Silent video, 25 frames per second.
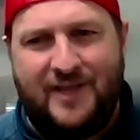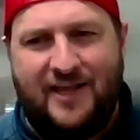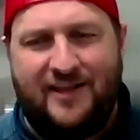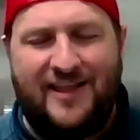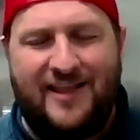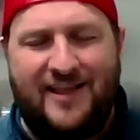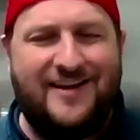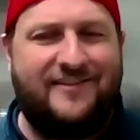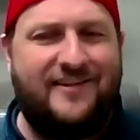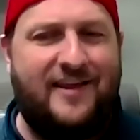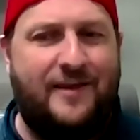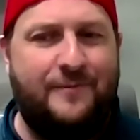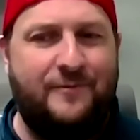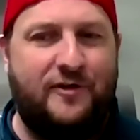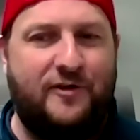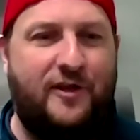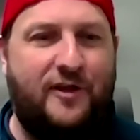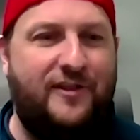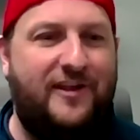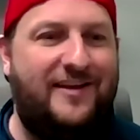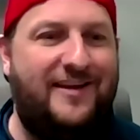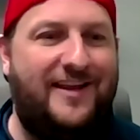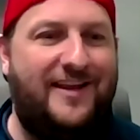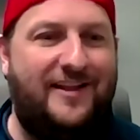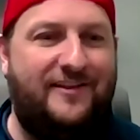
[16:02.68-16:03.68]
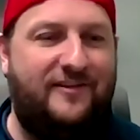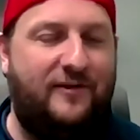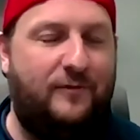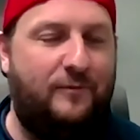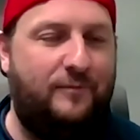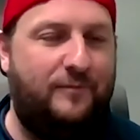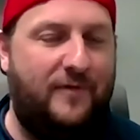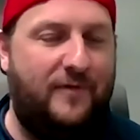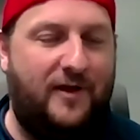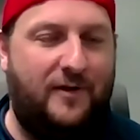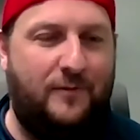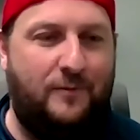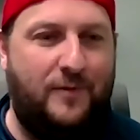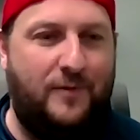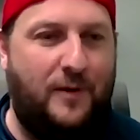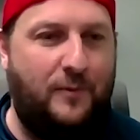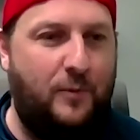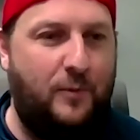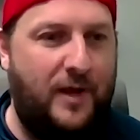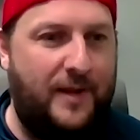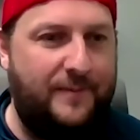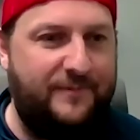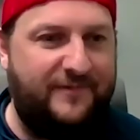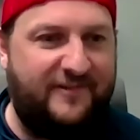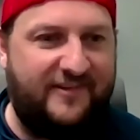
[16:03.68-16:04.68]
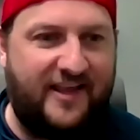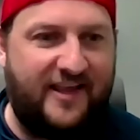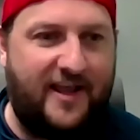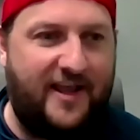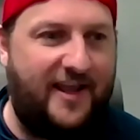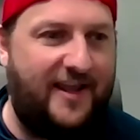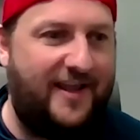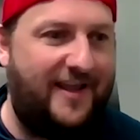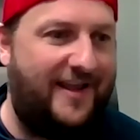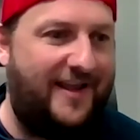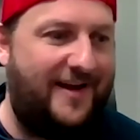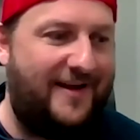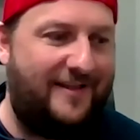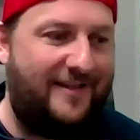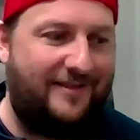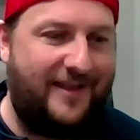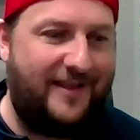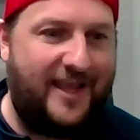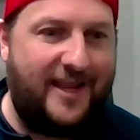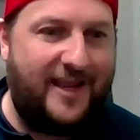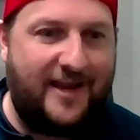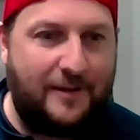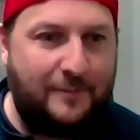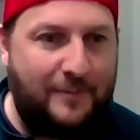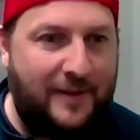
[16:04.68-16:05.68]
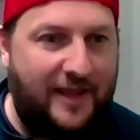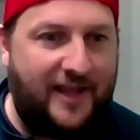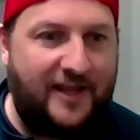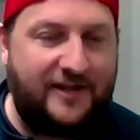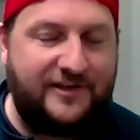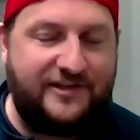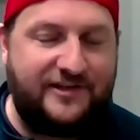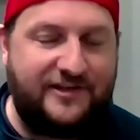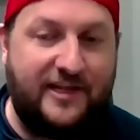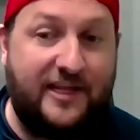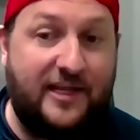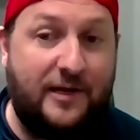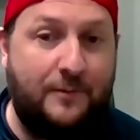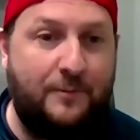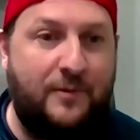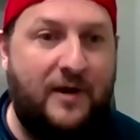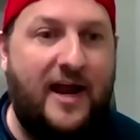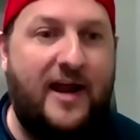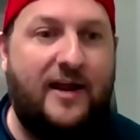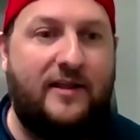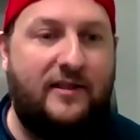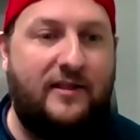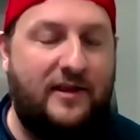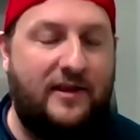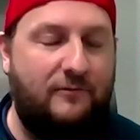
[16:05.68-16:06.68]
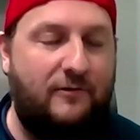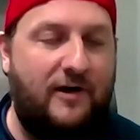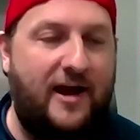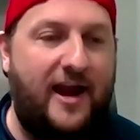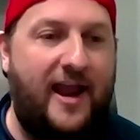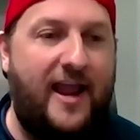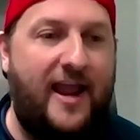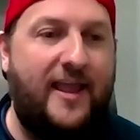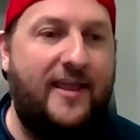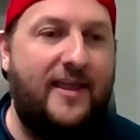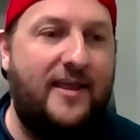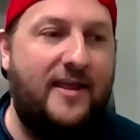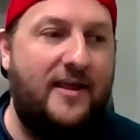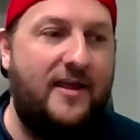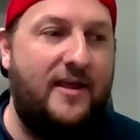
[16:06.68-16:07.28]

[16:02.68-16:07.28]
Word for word: a lot of times all they need is a, a, a website and a landing page, and they can practically rank.